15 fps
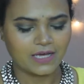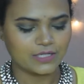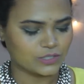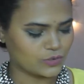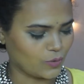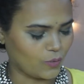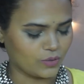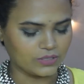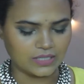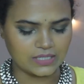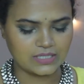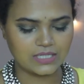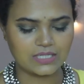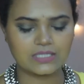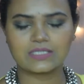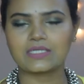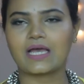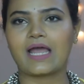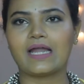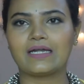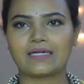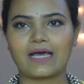So this is
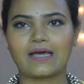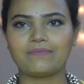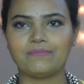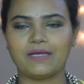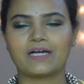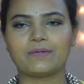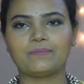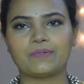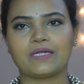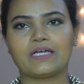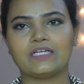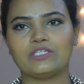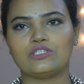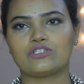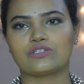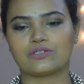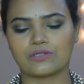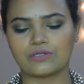the entire makeup range